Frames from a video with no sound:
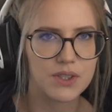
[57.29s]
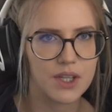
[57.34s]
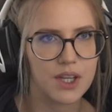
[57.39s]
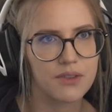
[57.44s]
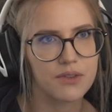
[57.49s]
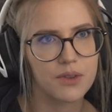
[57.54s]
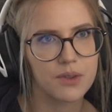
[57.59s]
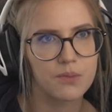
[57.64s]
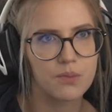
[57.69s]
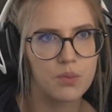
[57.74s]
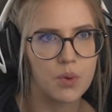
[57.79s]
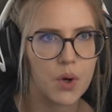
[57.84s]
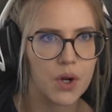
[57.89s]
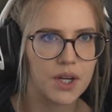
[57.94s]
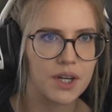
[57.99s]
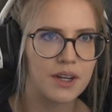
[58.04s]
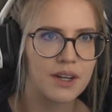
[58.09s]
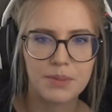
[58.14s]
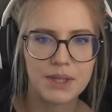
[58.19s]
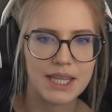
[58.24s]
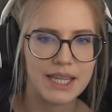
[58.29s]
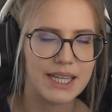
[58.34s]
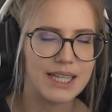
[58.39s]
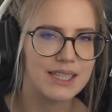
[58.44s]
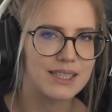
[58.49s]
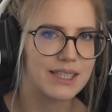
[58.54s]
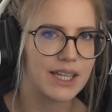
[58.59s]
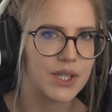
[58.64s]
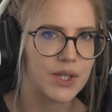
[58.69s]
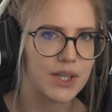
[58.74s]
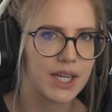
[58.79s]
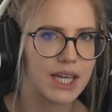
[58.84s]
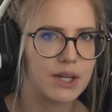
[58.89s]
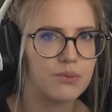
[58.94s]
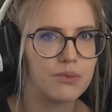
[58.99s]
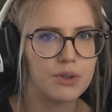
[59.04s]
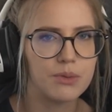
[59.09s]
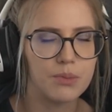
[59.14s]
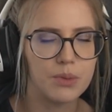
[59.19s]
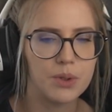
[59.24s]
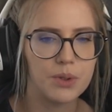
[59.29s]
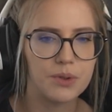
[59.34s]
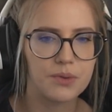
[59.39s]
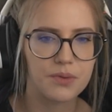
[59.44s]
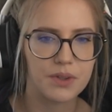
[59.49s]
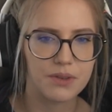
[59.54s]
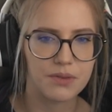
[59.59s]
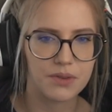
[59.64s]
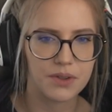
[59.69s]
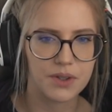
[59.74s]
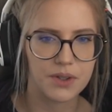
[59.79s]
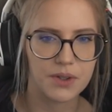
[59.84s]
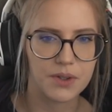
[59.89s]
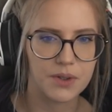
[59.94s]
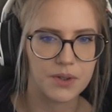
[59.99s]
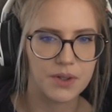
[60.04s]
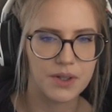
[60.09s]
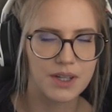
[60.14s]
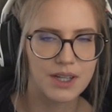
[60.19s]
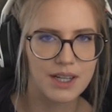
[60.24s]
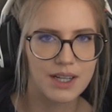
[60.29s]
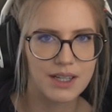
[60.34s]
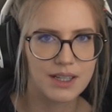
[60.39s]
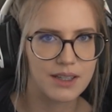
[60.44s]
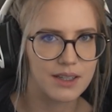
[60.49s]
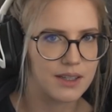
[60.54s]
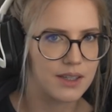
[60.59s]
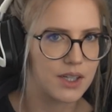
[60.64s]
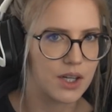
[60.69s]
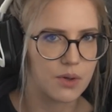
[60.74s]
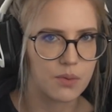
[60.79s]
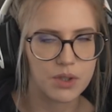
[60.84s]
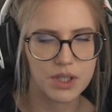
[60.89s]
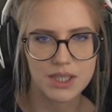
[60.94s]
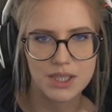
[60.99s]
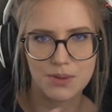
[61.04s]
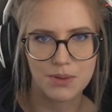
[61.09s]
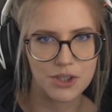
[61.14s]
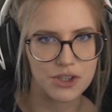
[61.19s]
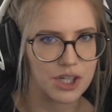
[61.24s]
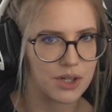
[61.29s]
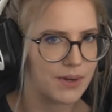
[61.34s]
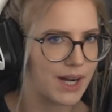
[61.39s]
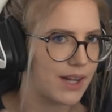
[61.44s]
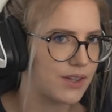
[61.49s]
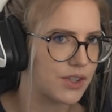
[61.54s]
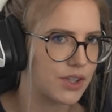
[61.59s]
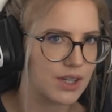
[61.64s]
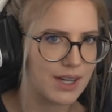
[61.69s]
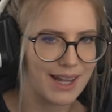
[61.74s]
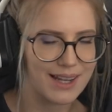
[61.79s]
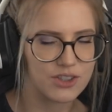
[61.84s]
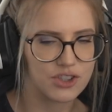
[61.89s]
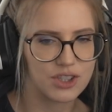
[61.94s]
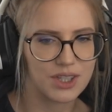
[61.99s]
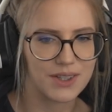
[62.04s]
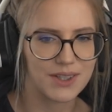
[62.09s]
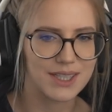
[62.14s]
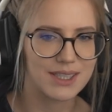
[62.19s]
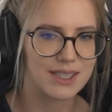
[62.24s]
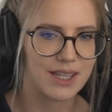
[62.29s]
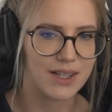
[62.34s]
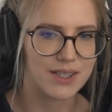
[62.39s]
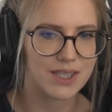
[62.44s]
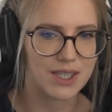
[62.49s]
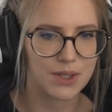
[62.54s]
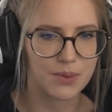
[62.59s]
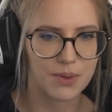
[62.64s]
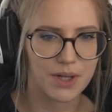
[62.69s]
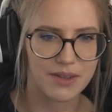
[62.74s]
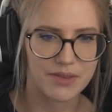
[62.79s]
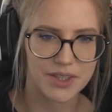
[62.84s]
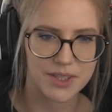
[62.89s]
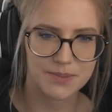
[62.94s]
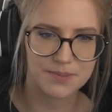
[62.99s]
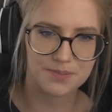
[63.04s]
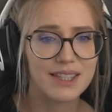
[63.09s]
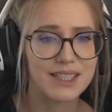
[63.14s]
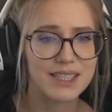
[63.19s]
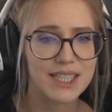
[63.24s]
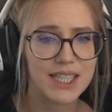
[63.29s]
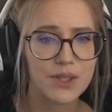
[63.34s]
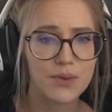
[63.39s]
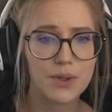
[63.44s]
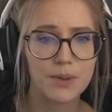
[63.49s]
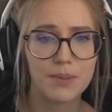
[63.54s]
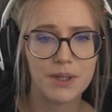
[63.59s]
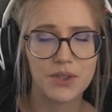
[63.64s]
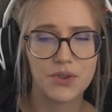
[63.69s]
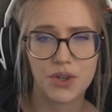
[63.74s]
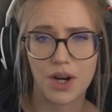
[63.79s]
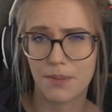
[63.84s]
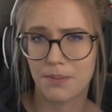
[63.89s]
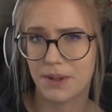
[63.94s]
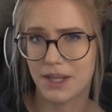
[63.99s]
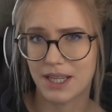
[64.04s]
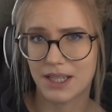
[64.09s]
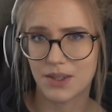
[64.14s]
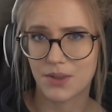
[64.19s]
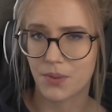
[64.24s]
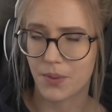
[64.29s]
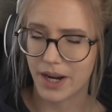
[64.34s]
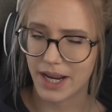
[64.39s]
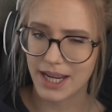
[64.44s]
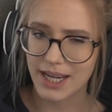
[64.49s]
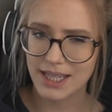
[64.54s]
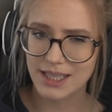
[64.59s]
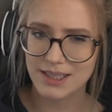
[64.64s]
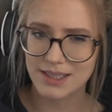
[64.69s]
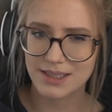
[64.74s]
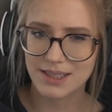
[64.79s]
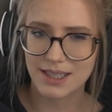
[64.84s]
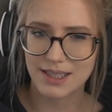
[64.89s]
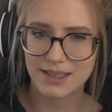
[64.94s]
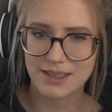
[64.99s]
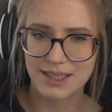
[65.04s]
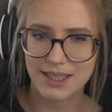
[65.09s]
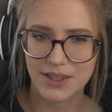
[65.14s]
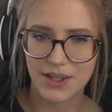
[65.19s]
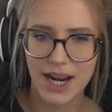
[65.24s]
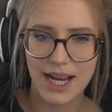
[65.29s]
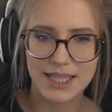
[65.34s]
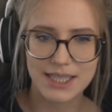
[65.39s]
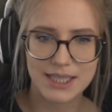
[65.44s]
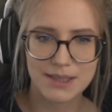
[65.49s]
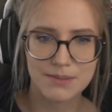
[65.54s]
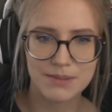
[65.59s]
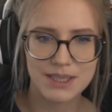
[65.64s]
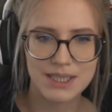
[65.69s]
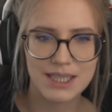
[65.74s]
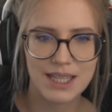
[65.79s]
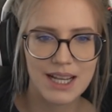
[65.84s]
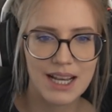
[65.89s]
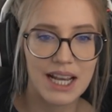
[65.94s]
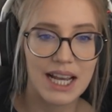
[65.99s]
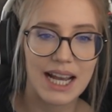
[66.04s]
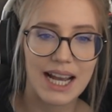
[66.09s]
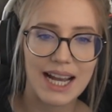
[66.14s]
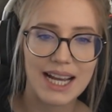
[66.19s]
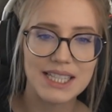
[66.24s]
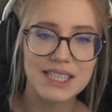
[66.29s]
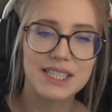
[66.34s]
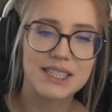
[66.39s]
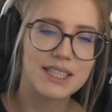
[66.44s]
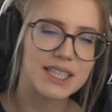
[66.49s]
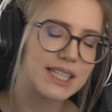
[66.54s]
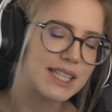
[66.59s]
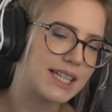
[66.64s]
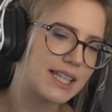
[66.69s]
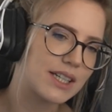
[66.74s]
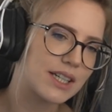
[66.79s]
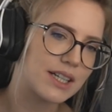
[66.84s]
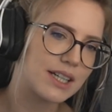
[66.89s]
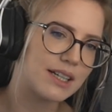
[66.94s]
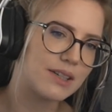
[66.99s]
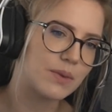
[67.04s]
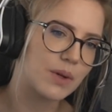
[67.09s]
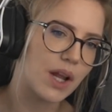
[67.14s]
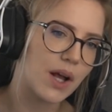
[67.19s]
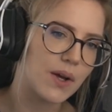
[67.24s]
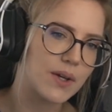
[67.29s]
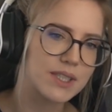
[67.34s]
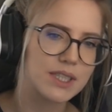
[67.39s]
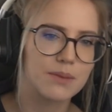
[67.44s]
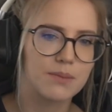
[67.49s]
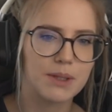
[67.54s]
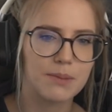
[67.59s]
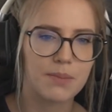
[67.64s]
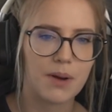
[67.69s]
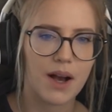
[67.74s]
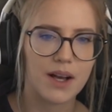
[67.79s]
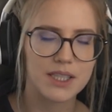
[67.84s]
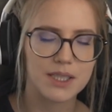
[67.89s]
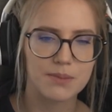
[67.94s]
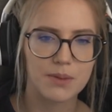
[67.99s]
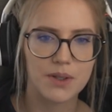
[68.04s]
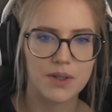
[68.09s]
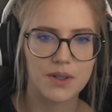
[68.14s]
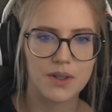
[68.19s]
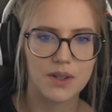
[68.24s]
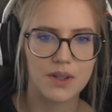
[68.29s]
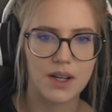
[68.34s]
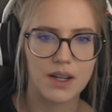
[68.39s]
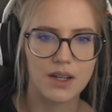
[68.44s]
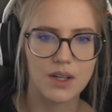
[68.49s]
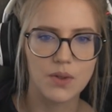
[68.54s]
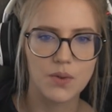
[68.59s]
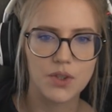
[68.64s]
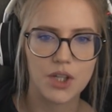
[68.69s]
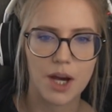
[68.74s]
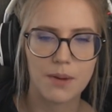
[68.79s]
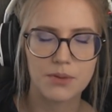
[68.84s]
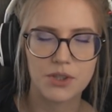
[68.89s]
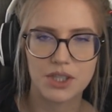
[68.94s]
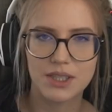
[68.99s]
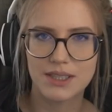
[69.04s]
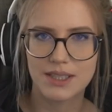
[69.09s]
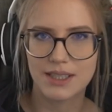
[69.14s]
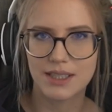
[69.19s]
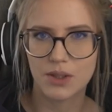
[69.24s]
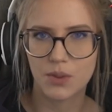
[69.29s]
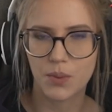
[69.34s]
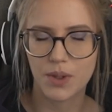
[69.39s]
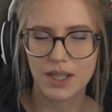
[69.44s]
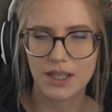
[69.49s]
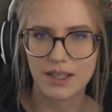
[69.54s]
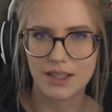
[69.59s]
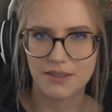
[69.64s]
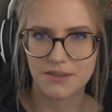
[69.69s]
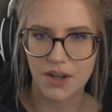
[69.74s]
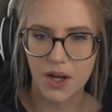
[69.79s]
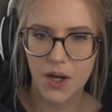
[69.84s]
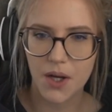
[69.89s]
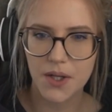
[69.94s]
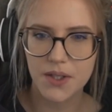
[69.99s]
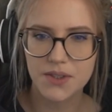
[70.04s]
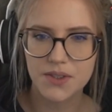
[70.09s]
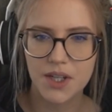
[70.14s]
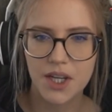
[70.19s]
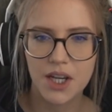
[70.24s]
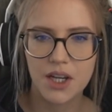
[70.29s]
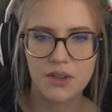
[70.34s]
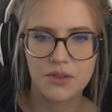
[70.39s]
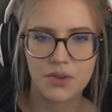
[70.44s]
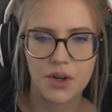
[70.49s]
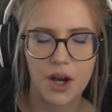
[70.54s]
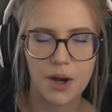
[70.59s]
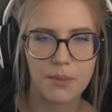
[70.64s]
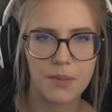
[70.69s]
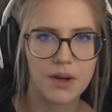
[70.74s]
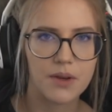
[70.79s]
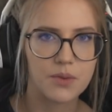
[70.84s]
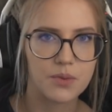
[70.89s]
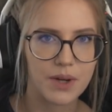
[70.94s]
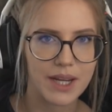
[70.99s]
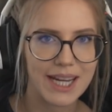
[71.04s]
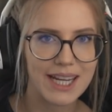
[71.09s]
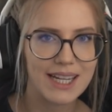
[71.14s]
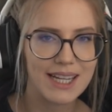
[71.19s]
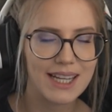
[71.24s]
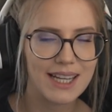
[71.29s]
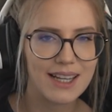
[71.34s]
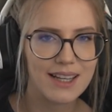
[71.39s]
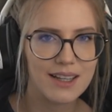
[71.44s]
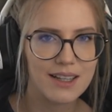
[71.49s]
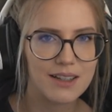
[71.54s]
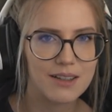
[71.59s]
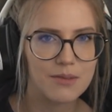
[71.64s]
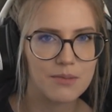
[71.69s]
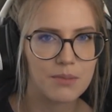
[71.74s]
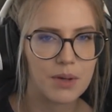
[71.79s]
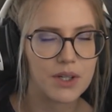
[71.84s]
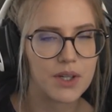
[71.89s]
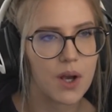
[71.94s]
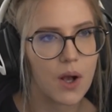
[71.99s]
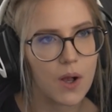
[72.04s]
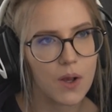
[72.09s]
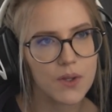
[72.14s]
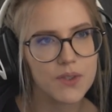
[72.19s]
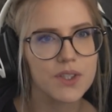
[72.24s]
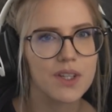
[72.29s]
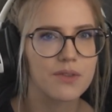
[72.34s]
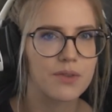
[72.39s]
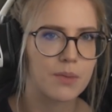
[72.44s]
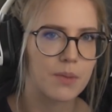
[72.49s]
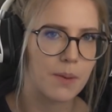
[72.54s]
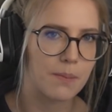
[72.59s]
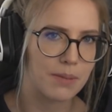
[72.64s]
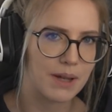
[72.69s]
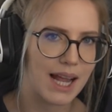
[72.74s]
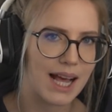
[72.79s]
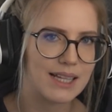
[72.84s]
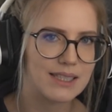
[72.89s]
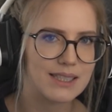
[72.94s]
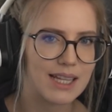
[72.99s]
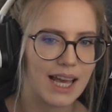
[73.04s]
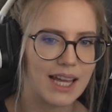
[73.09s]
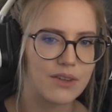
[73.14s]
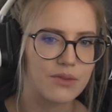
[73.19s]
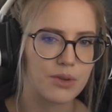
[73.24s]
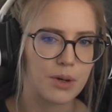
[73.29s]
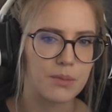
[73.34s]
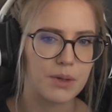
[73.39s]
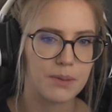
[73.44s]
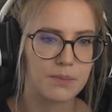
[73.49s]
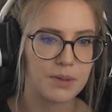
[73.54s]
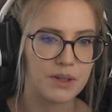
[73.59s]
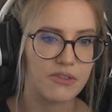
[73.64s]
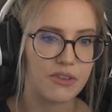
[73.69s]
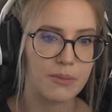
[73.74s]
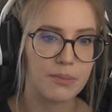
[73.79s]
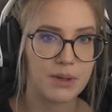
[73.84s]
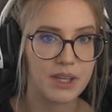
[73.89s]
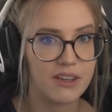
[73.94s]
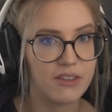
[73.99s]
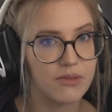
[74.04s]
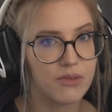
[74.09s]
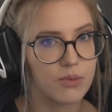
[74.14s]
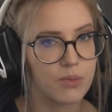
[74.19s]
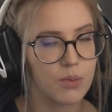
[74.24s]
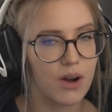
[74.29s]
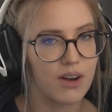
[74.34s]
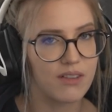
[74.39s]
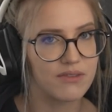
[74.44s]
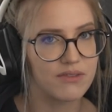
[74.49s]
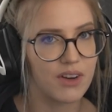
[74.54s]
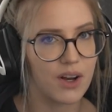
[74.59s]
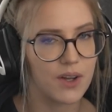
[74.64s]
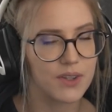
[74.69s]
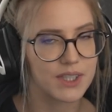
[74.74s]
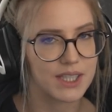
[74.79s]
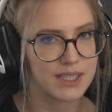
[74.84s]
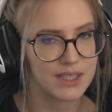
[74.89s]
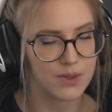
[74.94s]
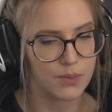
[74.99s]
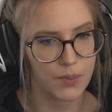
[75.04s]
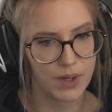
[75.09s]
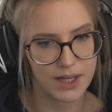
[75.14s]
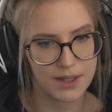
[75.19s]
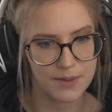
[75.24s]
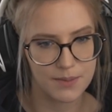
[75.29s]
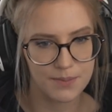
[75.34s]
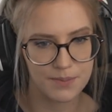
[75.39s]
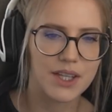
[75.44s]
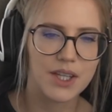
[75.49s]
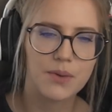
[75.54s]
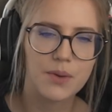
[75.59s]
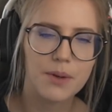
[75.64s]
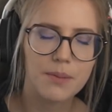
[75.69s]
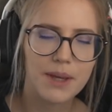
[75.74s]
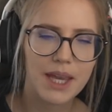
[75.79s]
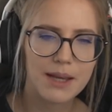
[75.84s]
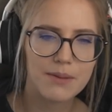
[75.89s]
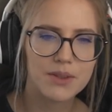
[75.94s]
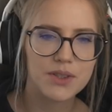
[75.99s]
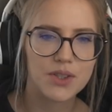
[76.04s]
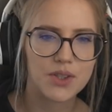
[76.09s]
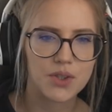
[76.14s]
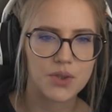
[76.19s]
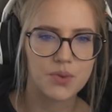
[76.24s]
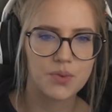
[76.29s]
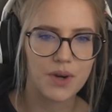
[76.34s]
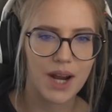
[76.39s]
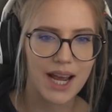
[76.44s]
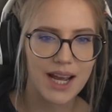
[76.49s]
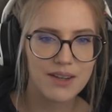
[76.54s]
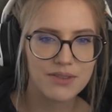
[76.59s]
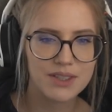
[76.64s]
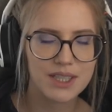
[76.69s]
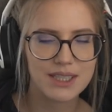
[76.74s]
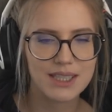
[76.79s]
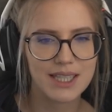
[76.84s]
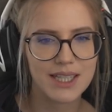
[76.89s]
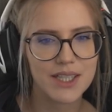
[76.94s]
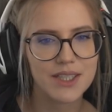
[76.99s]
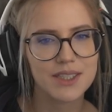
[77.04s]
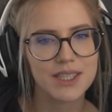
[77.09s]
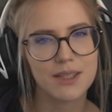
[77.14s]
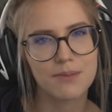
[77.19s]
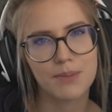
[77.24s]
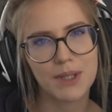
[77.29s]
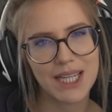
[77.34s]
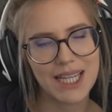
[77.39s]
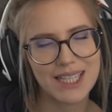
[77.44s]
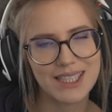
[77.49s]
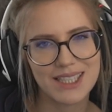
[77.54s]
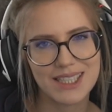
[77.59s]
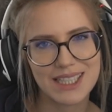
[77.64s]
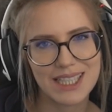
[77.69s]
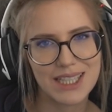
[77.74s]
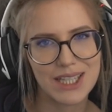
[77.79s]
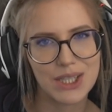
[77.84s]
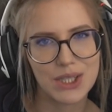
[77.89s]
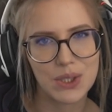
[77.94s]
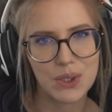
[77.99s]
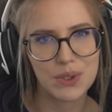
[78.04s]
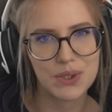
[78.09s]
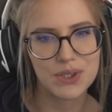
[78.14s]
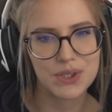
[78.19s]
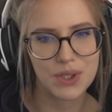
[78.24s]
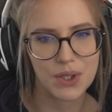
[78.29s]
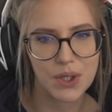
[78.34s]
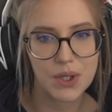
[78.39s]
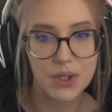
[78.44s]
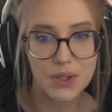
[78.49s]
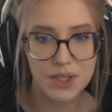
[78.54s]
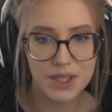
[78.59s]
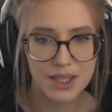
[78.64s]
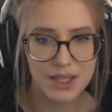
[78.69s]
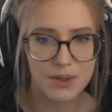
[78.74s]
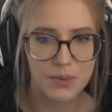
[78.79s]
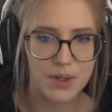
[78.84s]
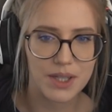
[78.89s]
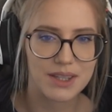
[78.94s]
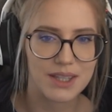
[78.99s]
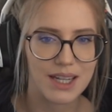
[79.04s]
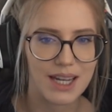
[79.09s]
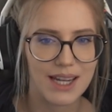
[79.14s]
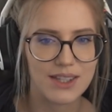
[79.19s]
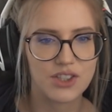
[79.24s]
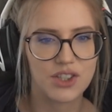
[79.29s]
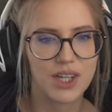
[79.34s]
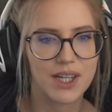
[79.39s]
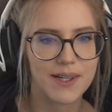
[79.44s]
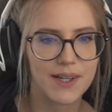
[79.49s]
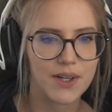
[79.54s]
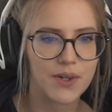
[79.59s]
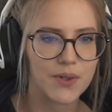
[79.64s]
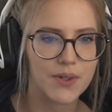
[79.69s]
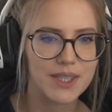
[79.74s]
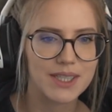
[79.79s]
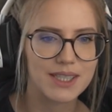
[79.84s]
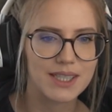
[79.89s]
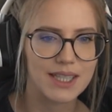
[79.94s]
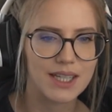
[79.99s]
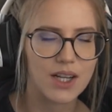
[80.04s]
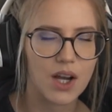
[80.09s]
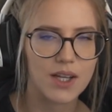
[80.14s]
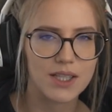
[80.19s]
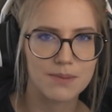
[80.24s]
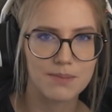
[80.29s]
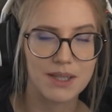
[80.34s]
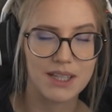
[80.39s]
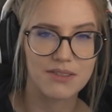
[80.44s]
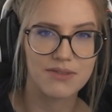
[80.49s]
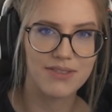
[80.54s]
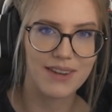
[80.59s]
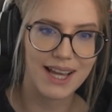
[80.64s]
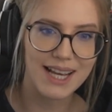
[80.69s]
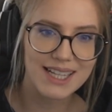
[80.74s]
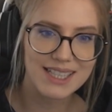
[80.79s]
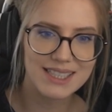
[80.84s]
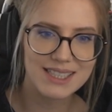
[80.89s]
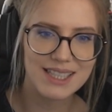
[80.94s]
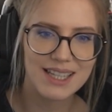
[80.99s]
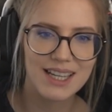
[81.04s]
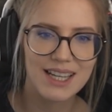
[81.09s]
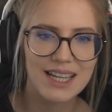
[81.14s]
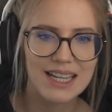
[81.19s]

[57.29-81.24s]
So you have 1 piece that you can remove if you want to switch around your legendary slots or whatever. tier will be dropping in a raid, the tier items, and the tier will also be possible loot options in the weekly vault from raiding, but also from M+ and from the PvP vault as well. You will be able to craft tier set pieces in the new zone with the legendary currency Cosmic Flux.